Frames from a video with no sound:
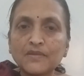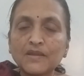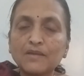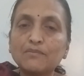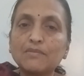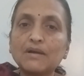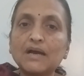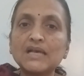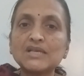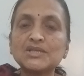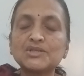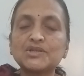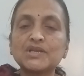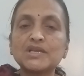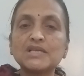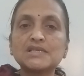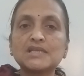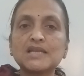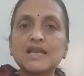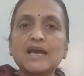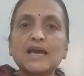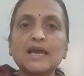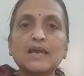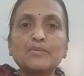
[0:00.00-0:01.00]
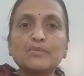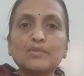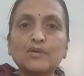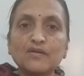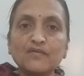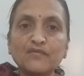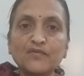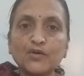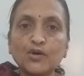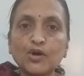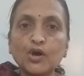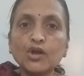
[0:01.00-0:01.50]
Master is
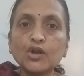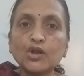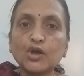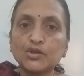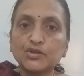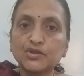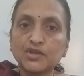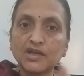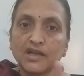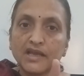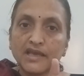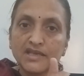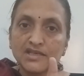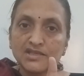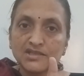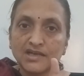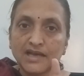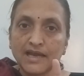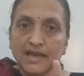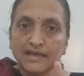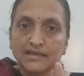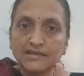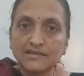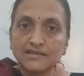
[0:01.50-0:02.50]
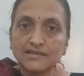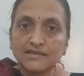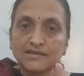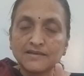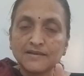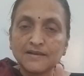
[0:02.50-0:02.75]
liable for authorized act.